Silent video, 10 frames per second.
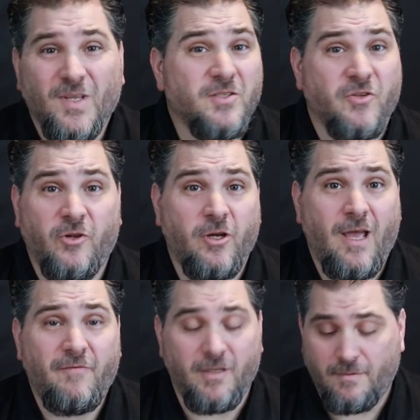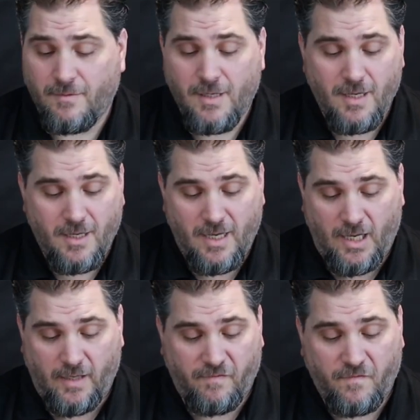So there you have it,
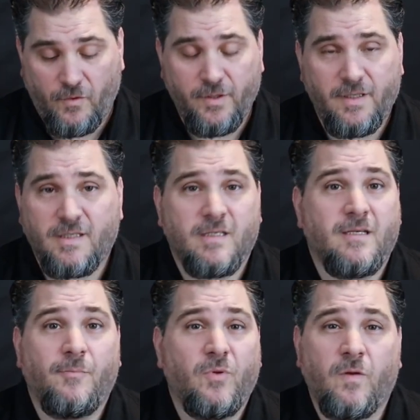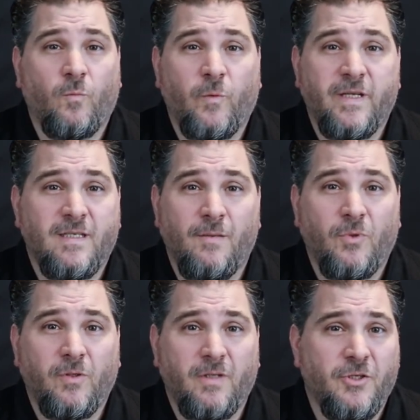a fully disassembled and
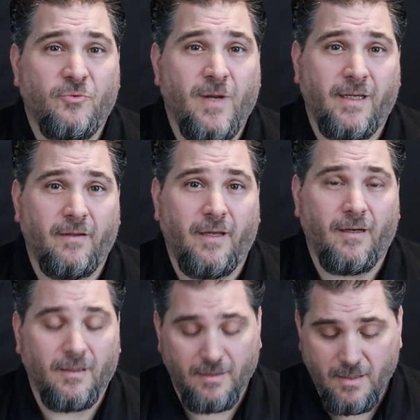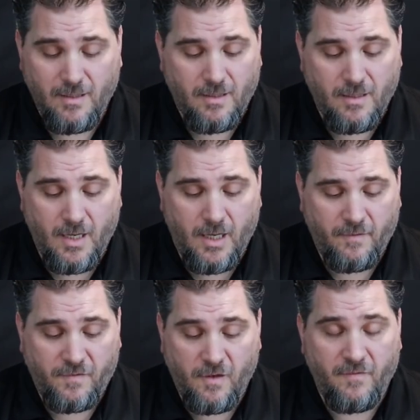reassembled Ninja Regulator.
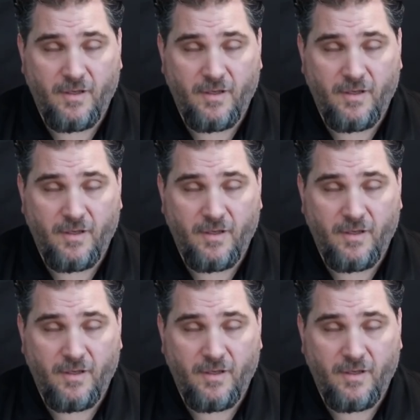If you have